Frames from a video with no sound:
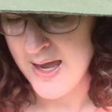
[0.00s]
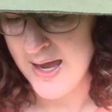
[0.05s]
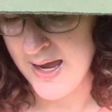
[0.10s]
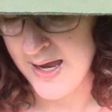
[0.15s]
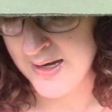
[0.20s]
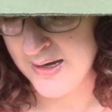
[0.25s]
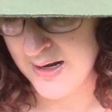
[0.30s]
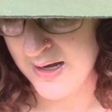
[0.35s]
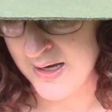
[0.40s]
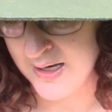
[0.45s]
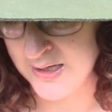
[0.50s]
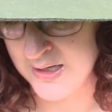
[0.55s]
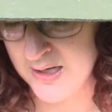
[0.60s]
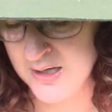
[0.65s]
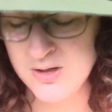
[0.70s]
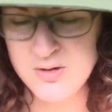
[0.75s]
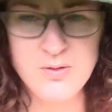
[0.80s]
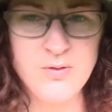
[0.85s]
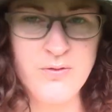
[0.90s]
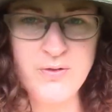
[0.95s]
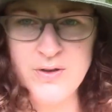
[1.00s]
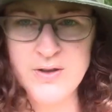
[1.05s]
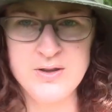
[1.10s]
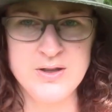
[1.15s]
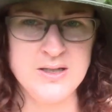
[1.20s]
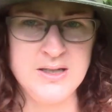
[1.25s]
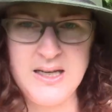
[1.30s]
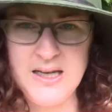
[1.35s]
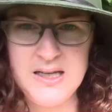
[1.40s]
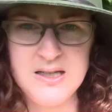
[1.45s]
and I don't feel
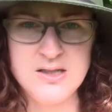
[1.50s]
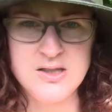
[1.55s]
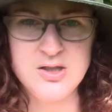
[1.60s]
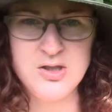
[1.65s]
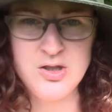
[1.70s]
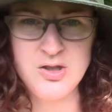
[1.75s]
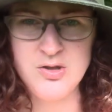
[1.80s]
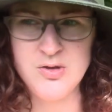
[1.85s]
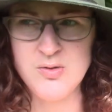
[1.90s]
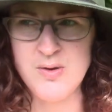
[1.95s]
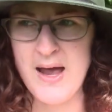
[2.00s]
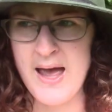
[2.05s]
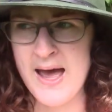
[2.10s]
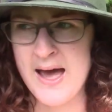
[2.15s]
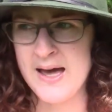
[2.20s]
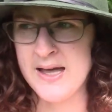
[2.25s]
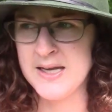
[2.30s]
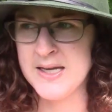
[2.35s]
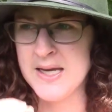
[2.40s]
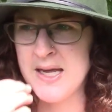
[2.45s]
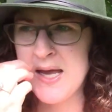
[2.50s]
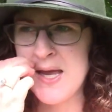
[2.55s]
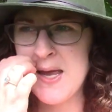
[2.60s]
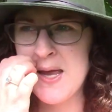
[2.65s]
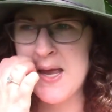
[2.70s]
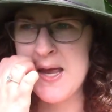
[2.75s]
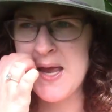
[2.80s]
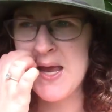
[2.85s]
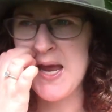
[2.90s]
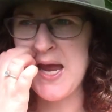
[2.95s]
the need to add
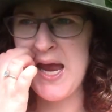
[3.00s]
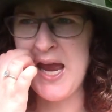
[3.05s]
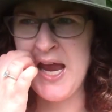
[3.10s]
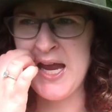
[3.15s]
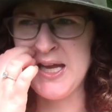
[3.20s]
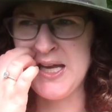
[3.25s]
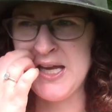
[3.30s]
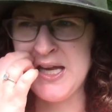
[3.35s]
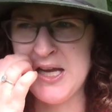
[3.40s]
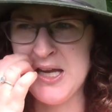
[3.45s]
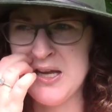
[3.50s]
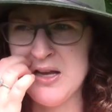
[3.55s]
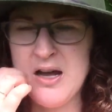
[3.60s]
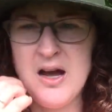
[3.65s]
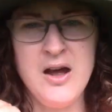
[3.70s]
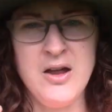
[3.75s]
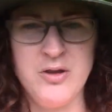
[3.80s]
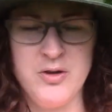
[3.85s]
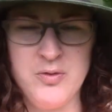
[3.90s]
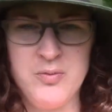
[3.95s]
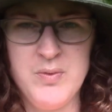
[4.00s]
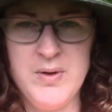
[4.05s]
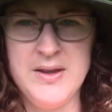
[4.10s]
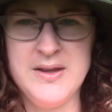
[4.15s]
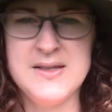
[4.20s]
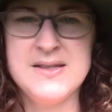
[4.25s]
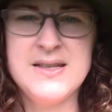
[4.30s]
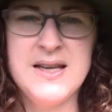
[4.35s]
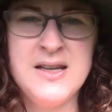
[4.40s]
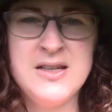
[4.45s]
any other
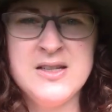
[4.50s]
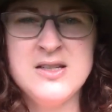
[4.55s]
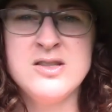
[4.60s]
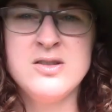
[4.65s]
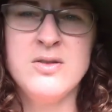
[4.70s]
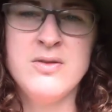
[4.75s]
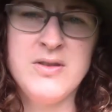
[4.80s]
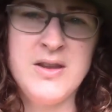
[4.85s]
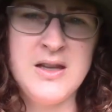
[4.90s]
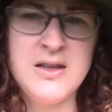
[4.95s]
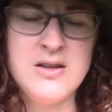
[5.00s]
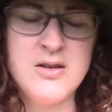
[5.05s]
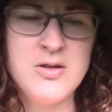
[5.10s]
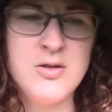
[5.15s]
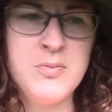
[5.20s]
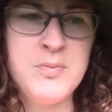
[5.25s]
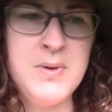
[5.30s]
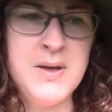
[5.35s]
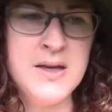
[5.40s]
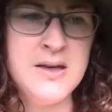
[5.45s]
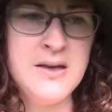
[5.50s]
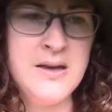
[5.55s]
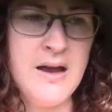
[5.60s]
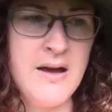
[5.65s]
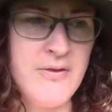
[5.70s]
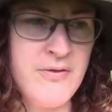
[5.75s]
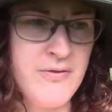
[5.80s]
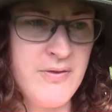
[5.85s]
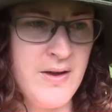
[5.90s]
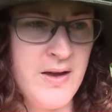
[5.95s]
ones. I just don't think there will be
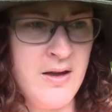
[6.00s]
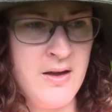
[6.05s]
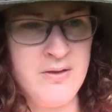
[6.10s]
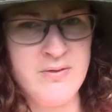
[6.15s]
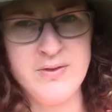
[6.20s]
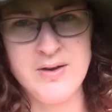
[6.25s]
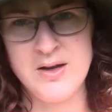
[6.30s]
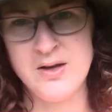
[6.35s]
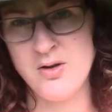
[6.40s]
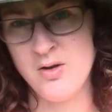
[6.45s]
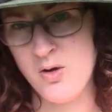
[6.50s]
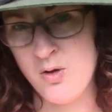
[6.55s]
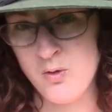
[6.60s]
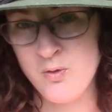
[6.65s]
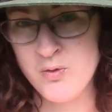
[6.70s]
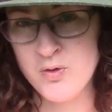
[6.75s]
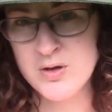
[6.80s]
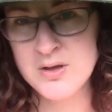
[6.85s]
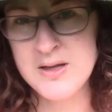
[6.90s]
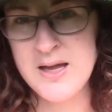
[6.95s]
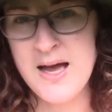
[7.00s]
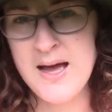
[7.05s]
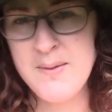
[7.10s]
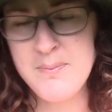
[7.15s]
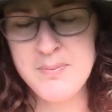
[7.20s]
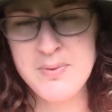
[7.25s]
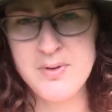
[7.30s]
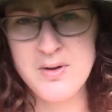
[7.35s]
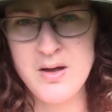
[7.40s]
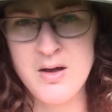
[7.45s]
enough of an overlap
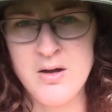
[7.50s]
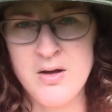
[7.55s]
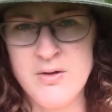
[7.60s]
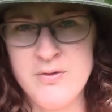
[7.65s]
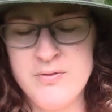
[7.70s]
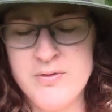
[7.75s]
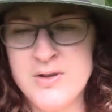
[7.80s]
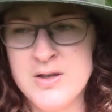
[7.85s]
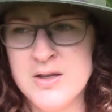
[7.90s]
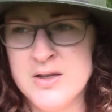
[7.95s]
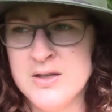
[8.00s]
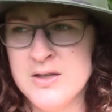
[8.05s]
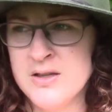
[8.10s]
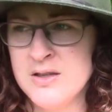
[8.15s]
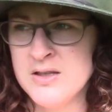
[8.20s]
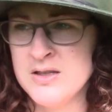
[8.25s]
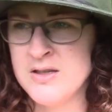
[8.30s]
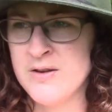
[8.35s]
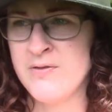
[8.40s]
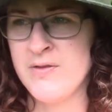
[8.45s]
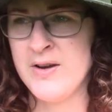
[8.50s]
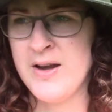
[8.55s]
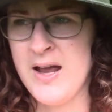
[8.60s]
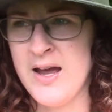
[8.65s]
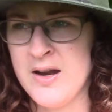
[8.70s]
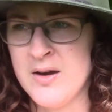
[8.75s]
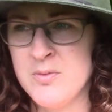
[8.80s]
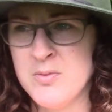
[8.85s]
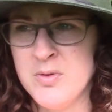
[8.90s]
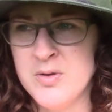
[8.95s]
of the different
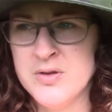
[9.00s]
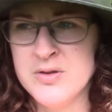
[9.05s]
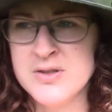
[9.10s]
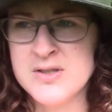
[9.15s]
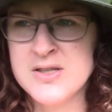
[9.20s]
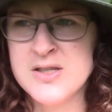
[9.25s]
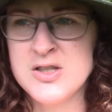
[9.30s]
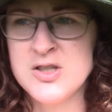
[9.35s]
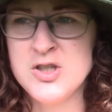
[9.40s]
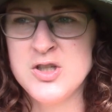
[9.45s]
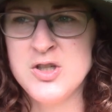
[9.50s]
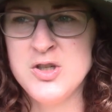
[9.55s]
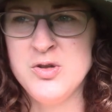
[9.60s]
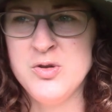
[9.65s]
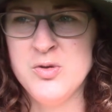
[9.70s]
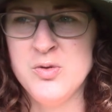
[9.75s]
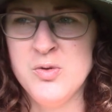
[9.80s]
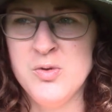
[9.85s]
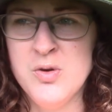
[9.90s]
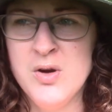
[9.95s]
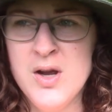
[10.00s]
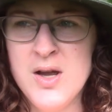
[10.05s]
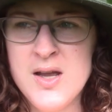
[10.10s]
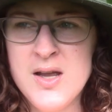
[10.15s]
animals to